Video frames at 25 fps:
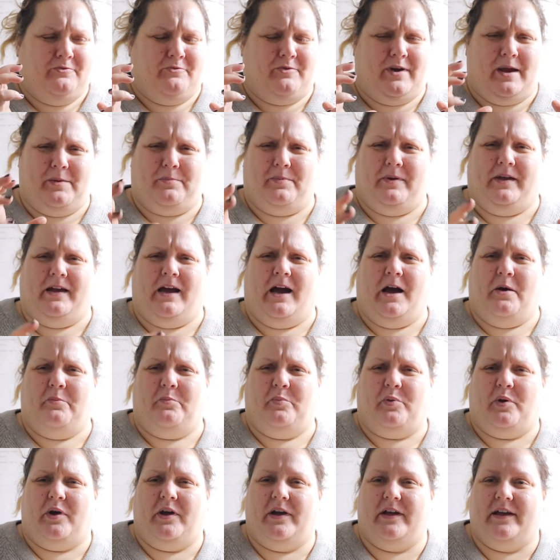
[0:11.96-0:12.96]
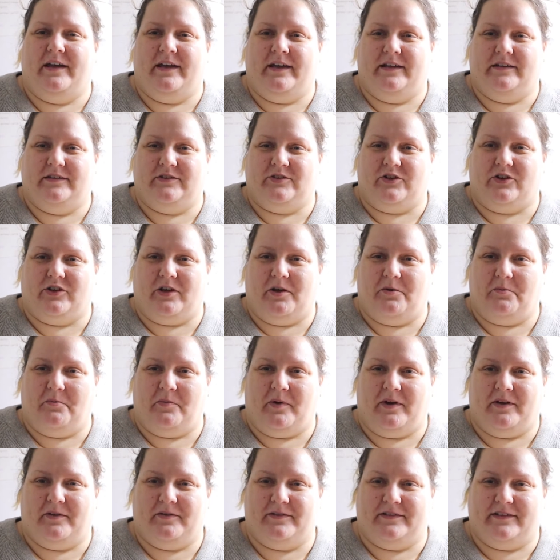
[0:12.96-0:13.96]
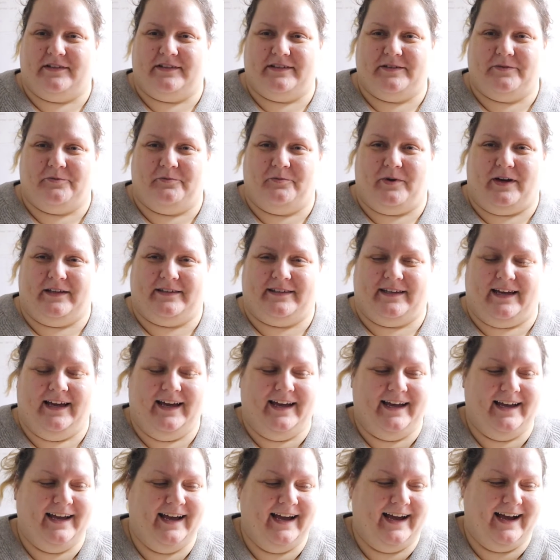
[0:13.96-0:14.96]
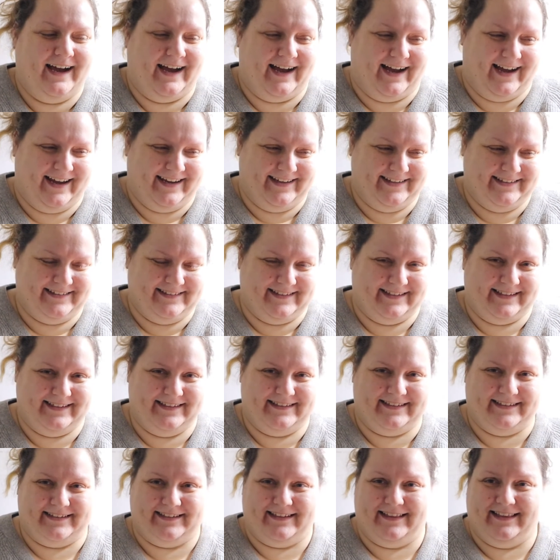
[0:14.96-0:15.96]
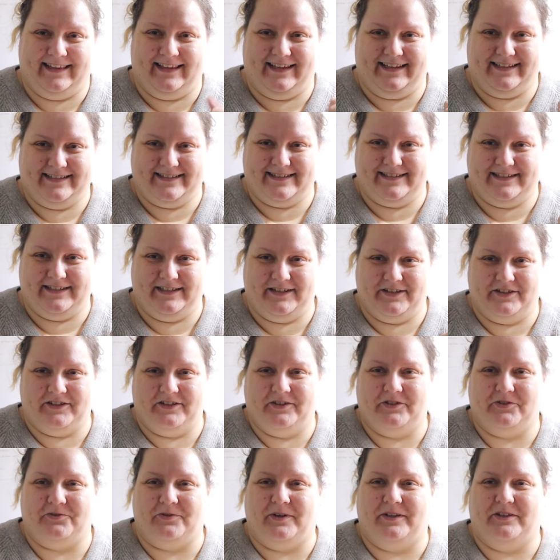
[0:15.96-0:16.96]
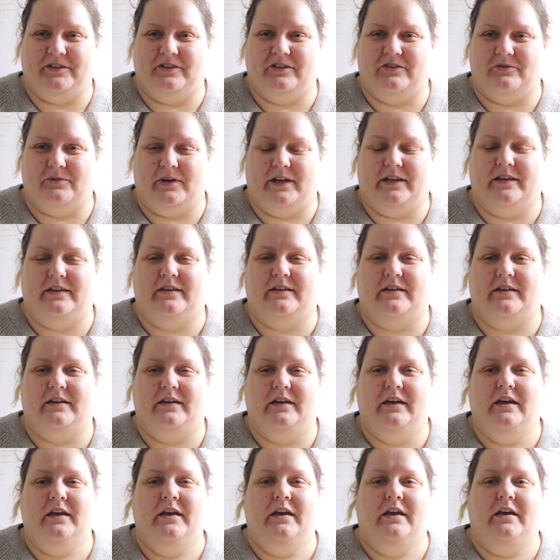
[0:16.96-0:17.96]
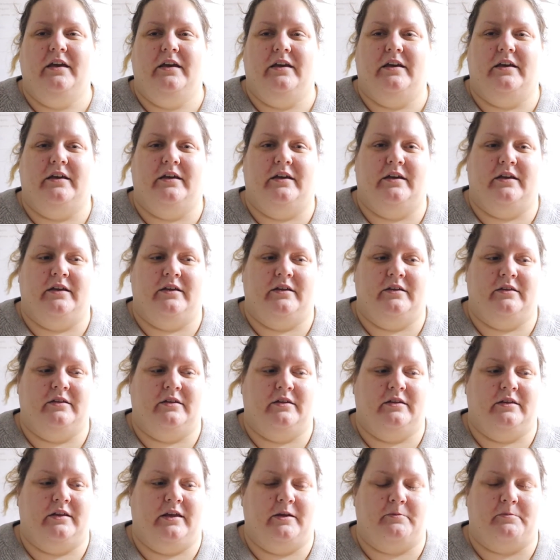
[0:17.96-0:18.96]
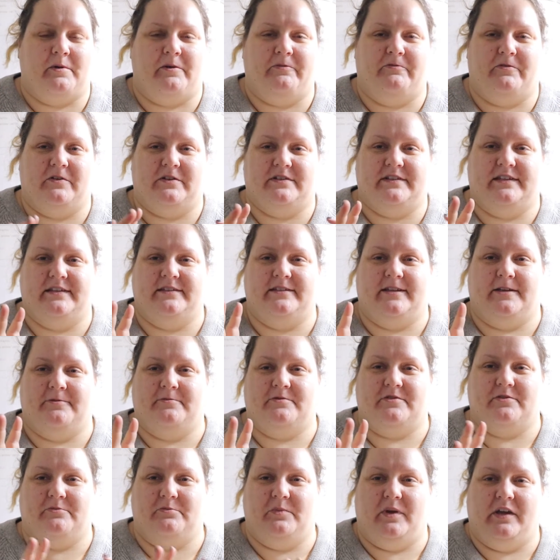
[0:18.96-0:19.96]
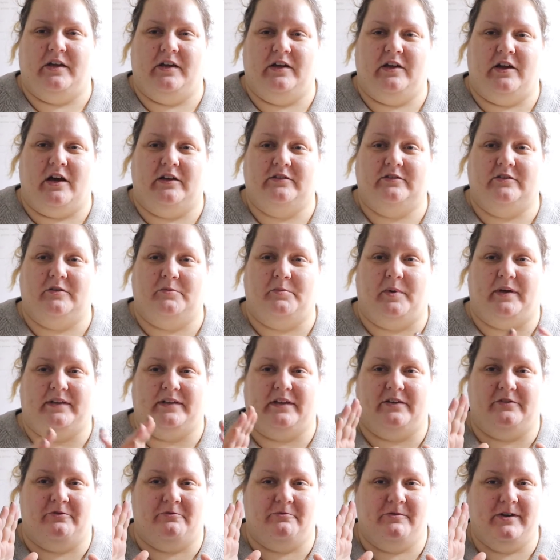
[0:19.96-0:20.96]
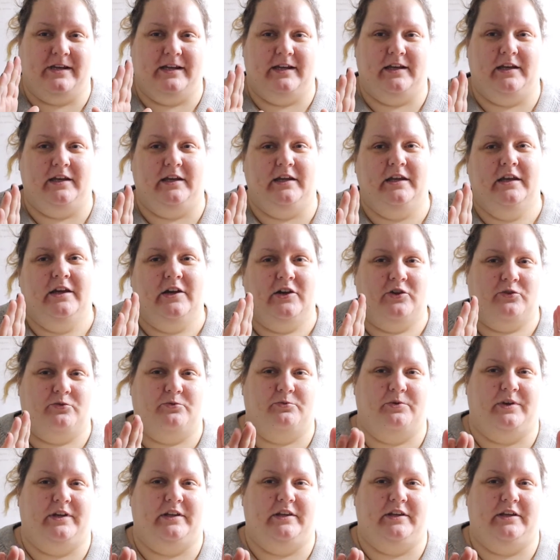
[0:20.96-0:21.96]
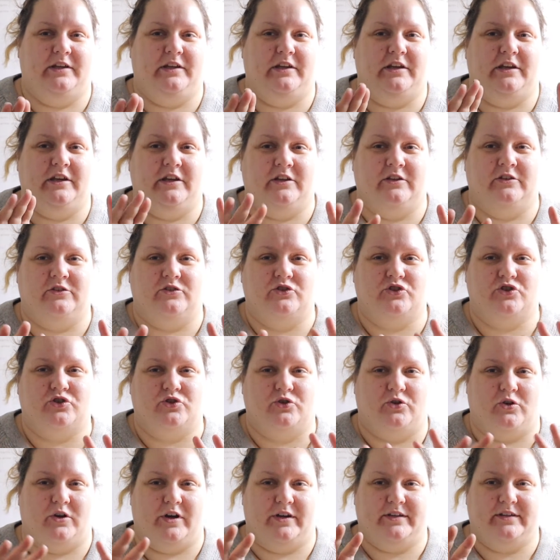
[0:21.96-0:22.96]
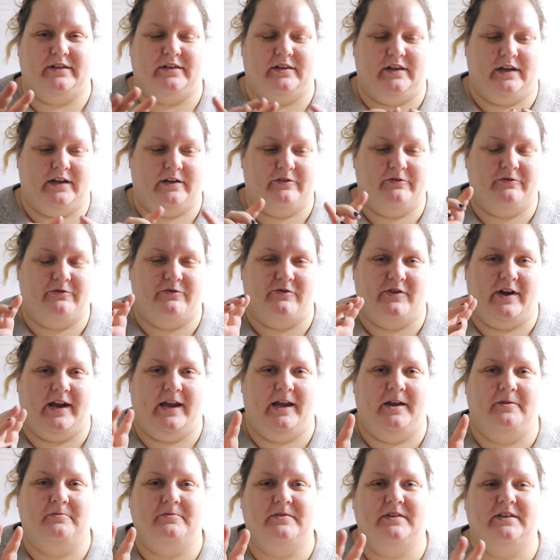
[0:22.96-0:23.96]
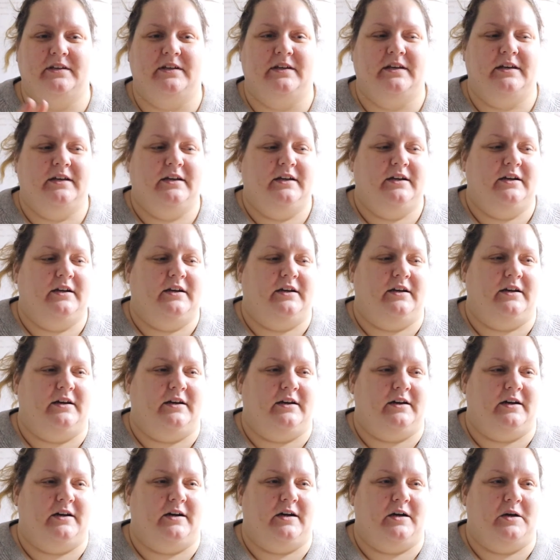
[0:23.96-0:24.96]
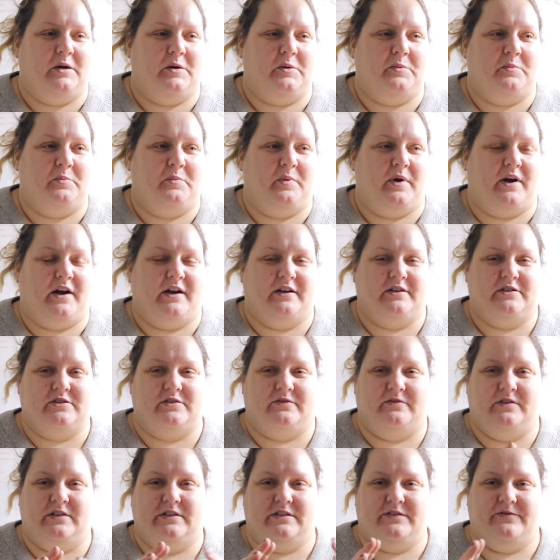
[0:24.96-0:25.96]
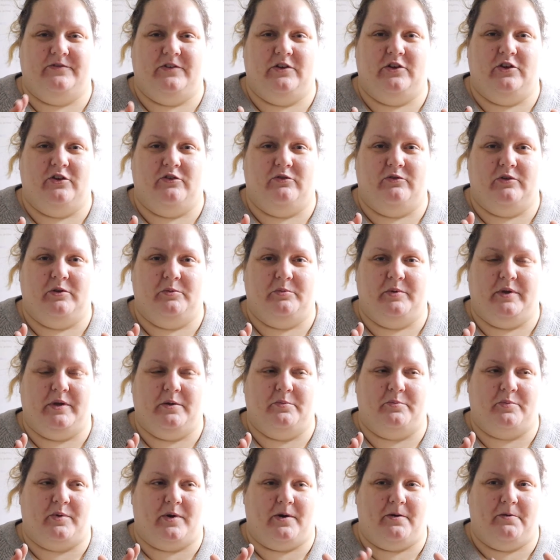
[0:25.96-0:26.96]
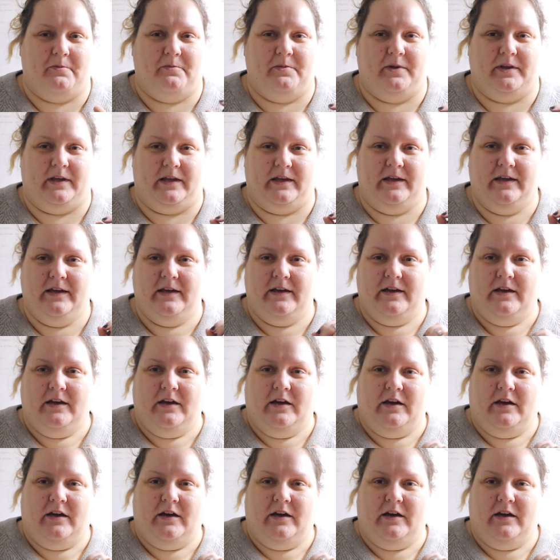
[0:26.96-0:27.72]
wrapping up and talking about what I did last year in 2020 and like my first attempts of being an author, but really, really in short, like framed parts of this video will be probably